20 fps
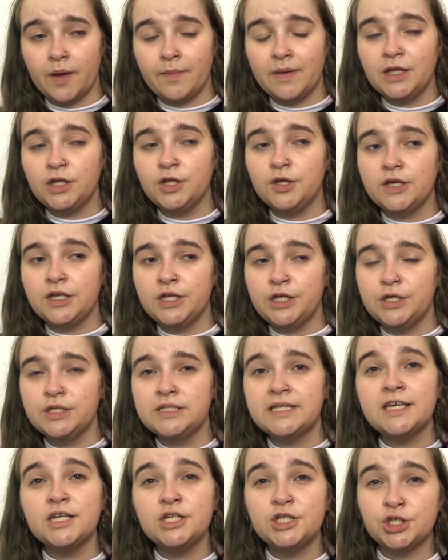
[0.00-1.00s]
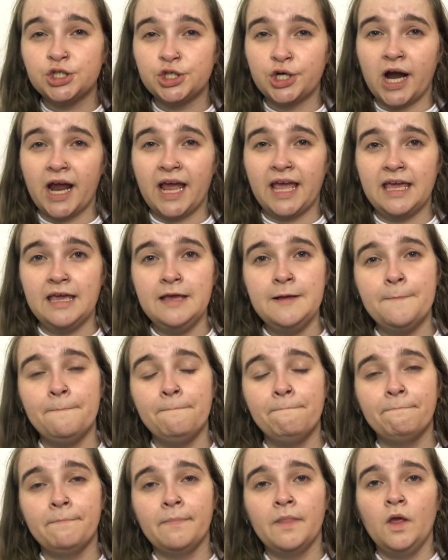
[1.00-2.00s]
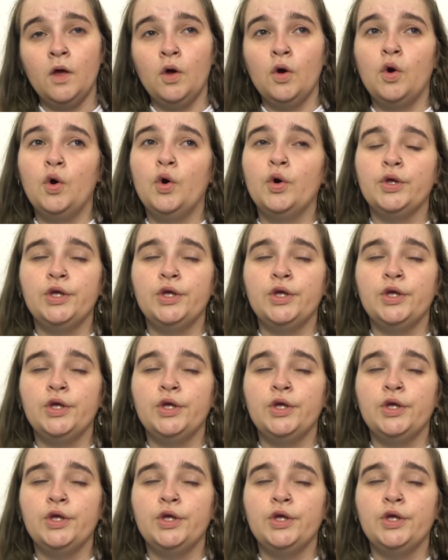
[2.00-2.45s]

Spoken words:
mean, you can use like a tray, or